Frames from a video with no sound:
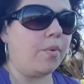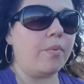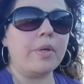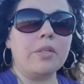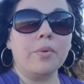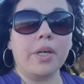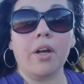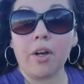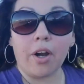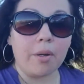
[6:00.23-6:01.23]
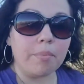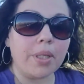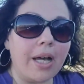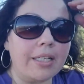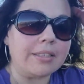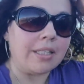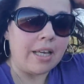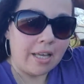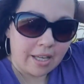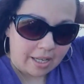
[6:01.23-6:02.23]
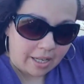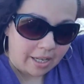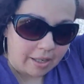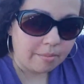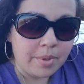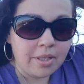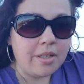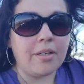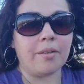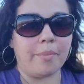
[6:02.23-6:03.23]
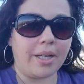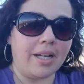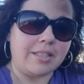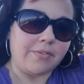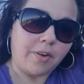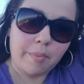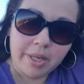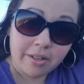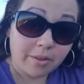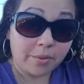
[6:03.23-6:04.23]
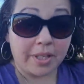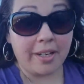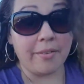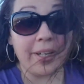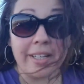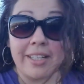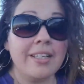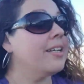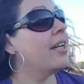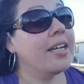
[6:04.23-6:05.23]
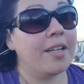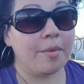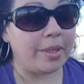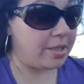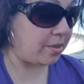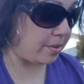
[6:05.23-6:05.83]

We're redoing our garden plots. Oh my gosh, farm hair don't care, right? My hair's